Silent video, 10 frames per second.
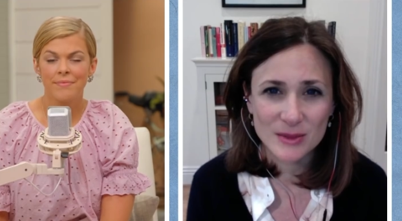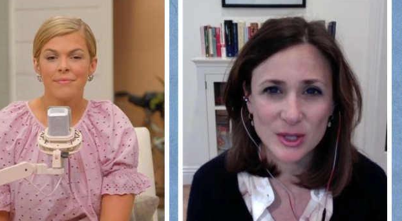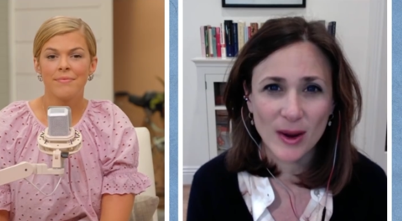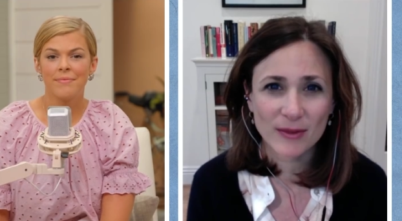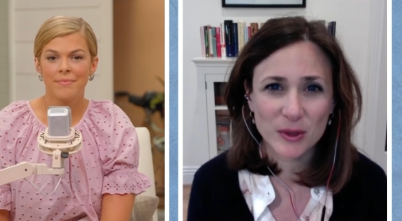
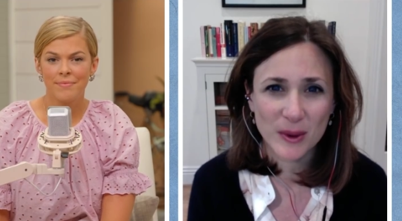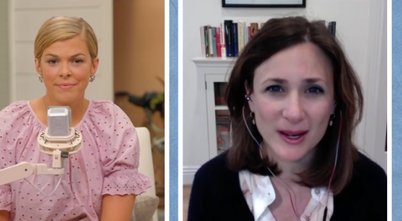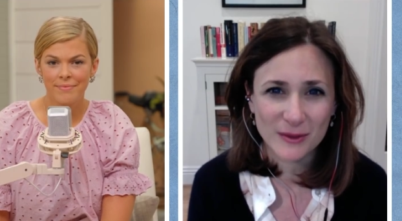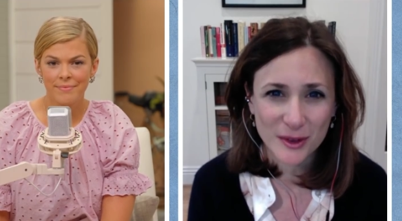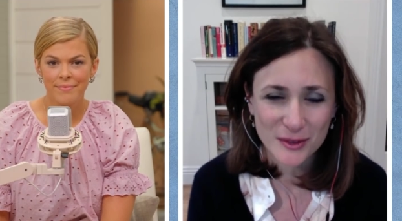Speaker 1: so after
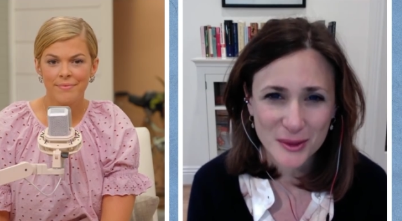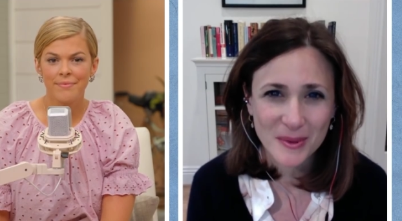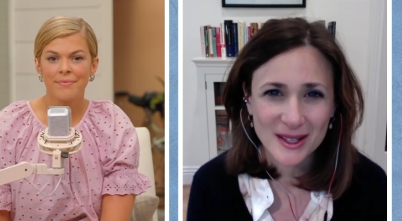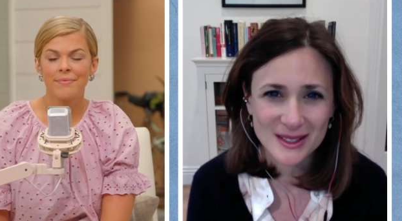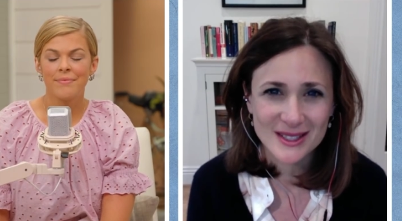waiting for a few
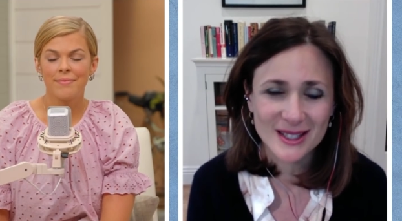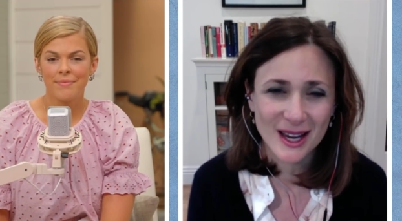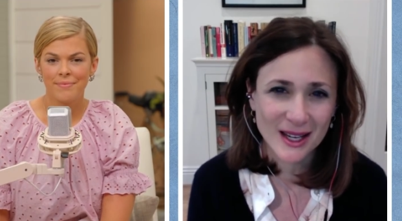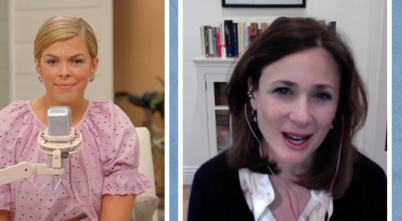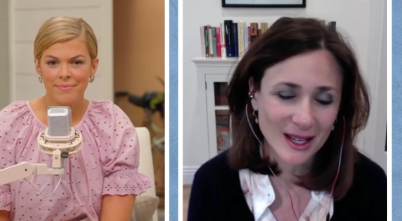months,
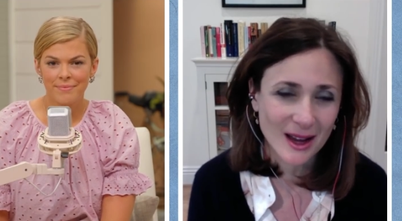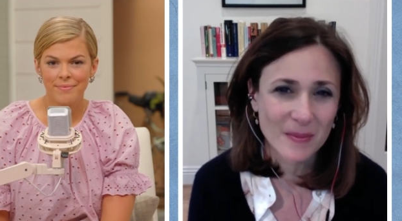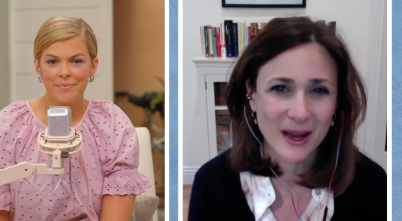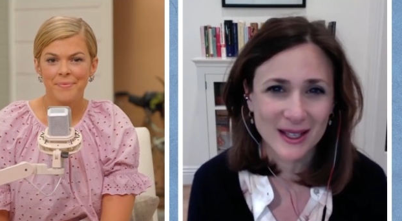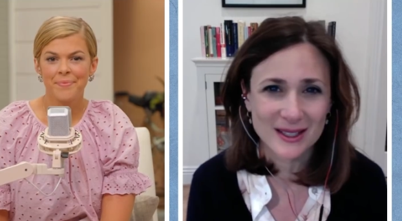I, I
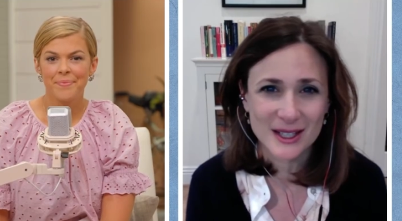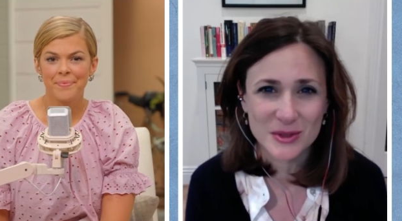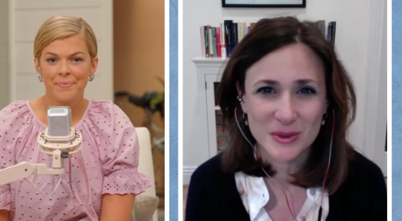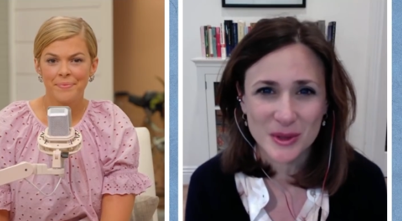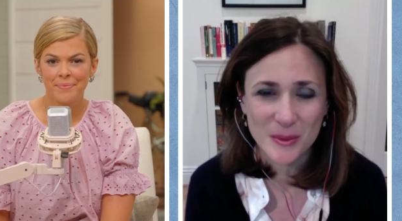got back in
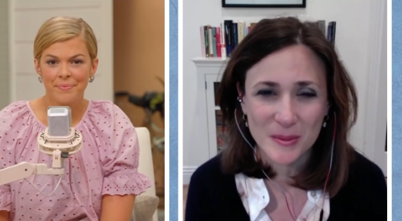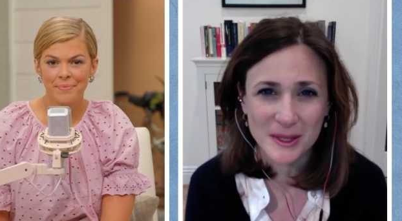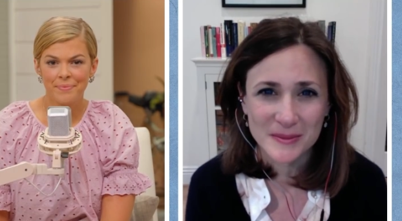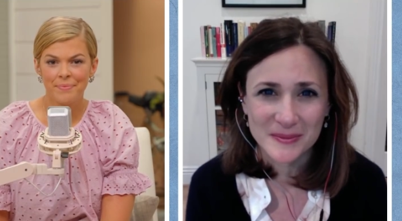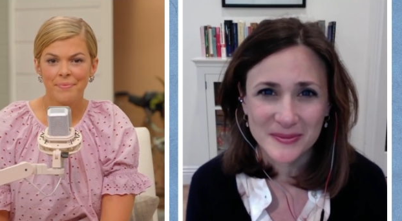touch with the
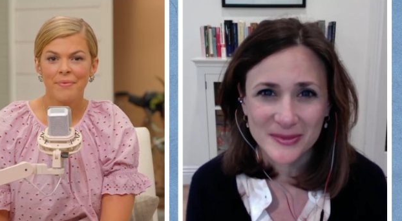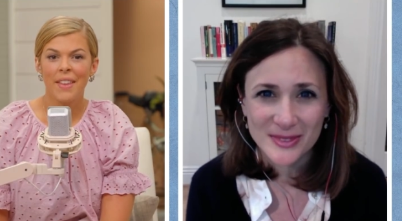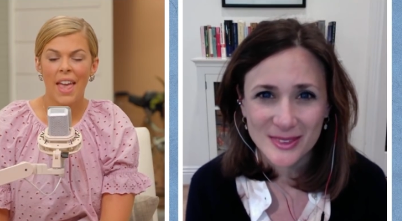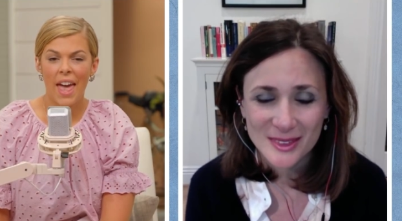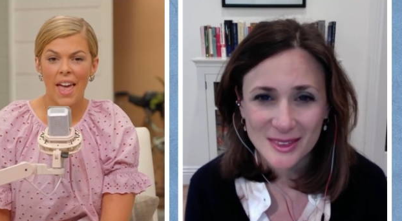woman.
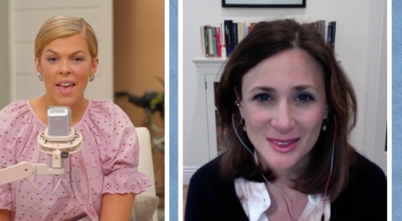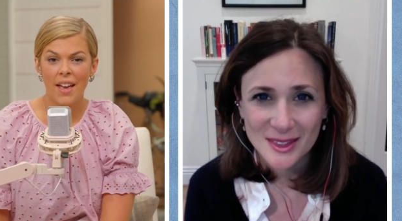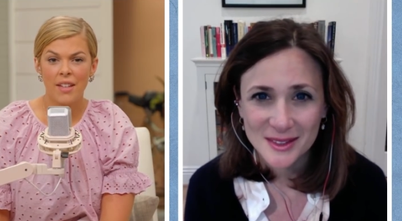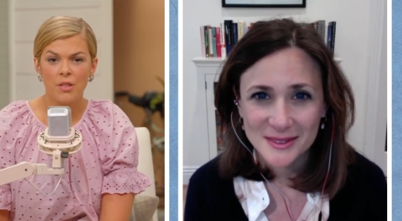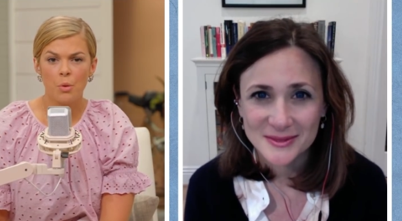
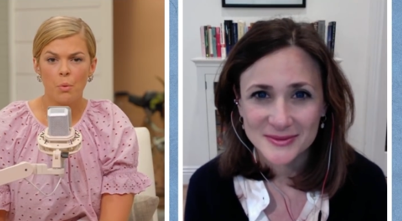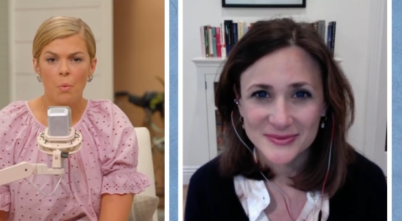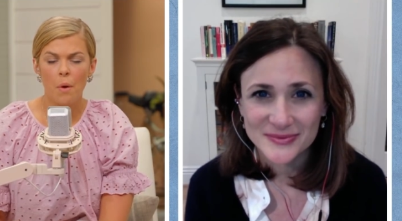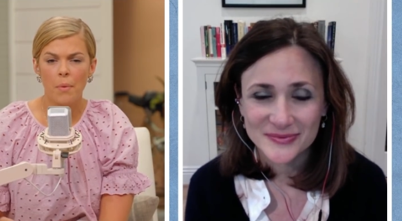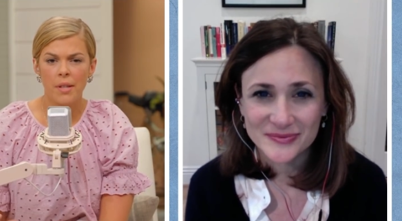
Speaker 2: And
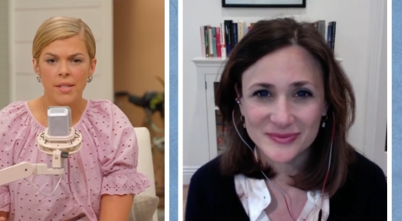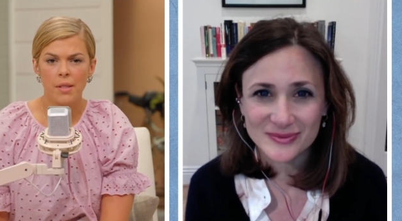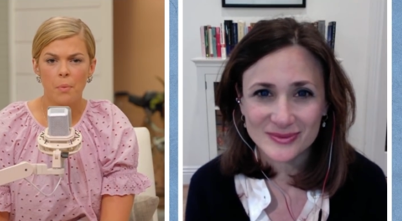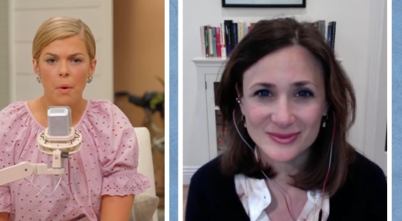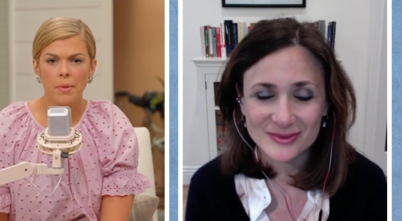what
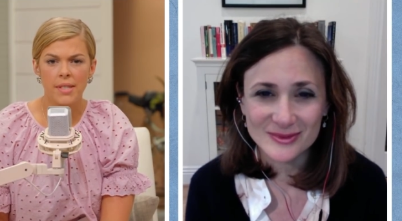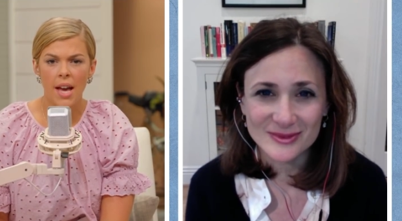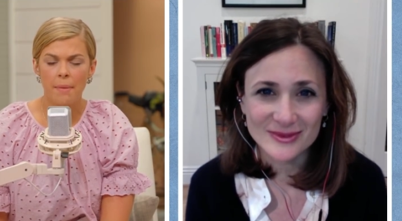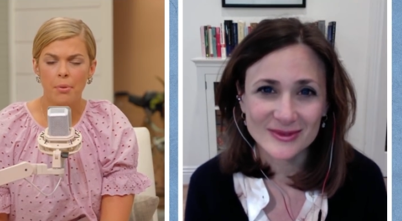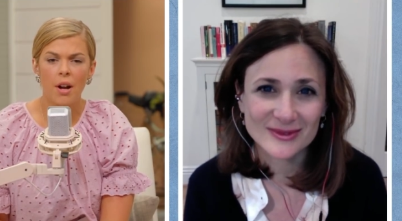was what was
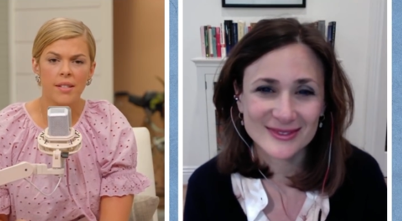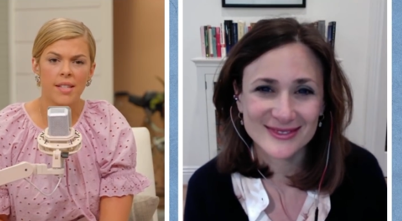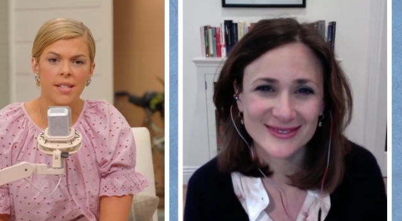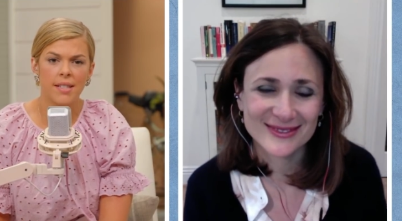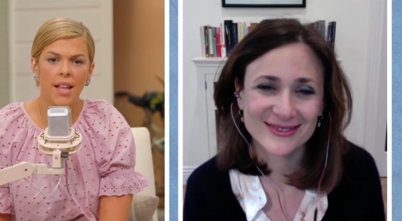that
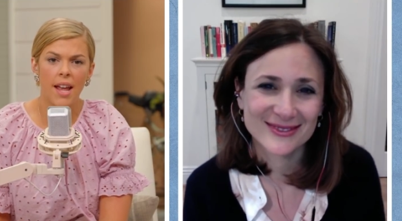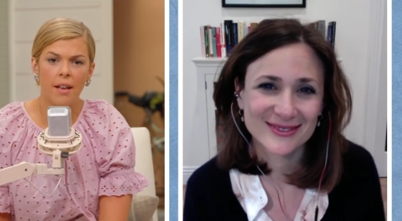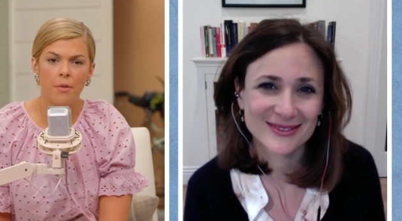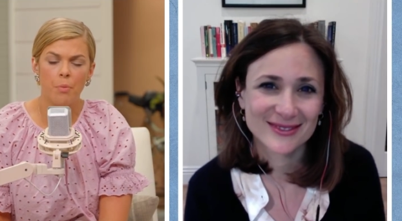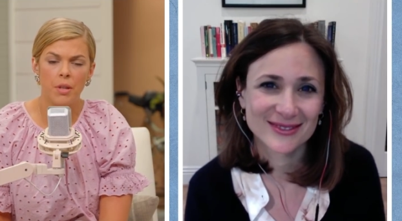process
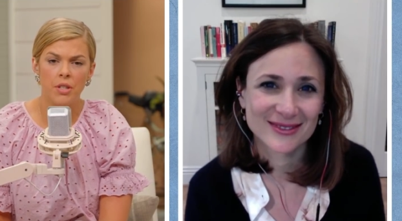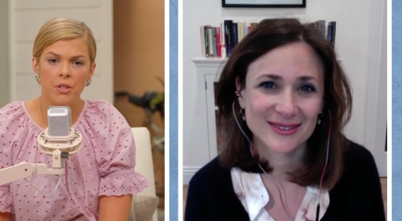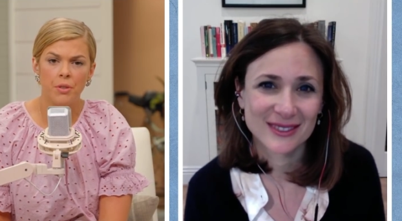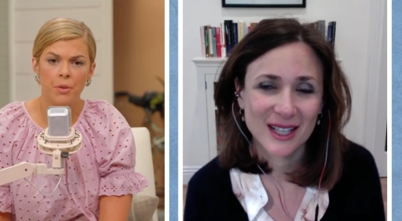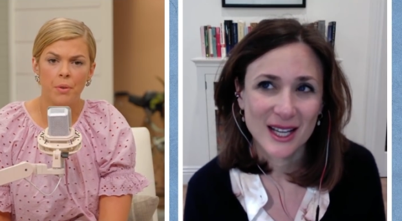like when
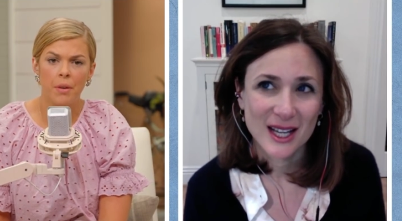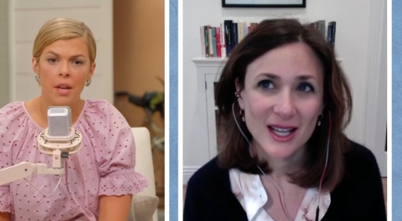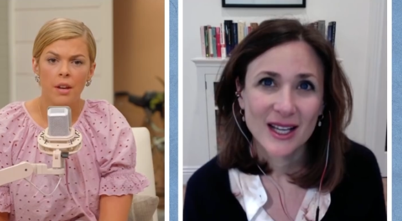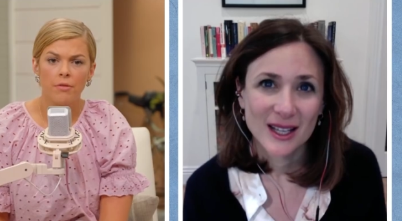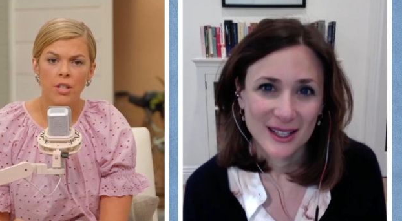you
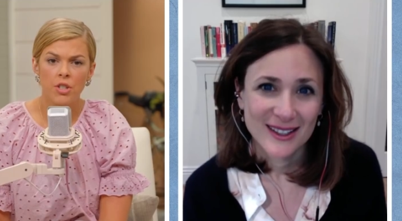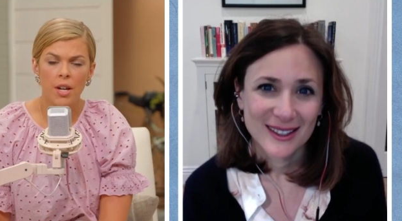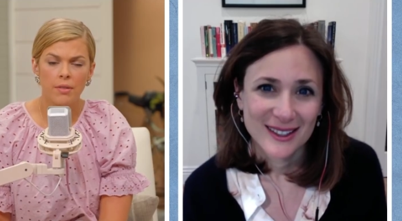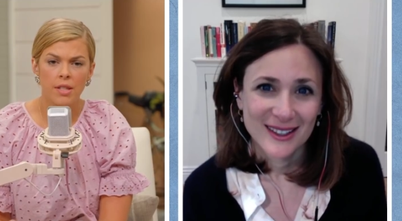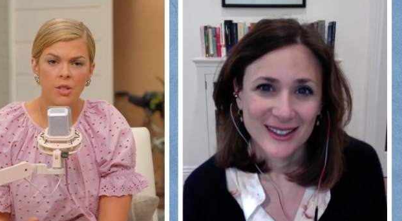reached
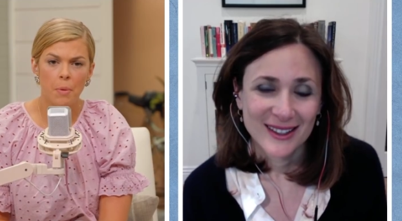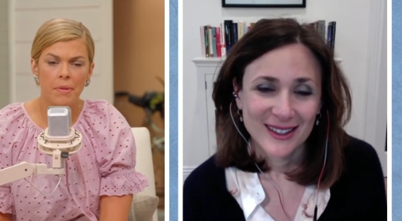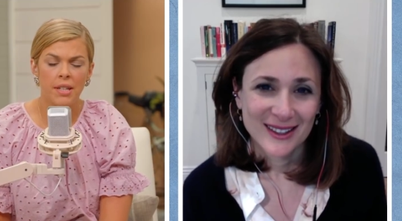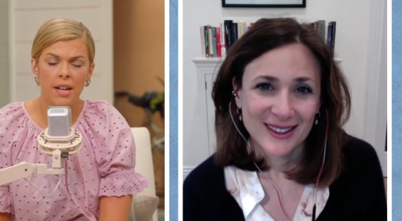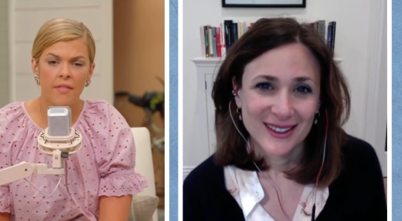out to this
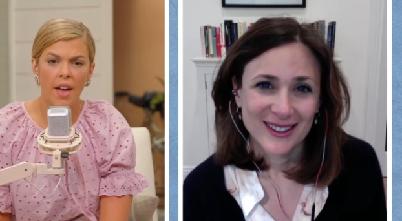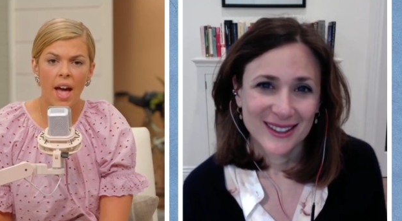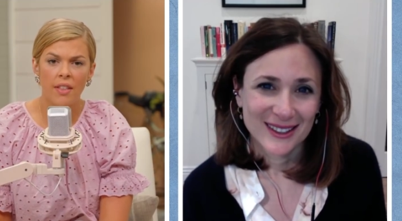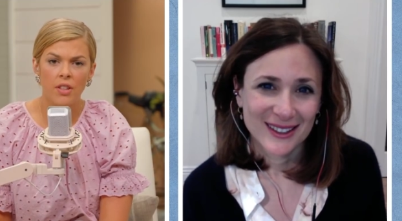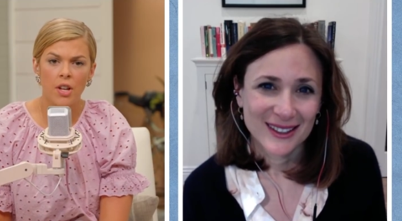woman and kind of had the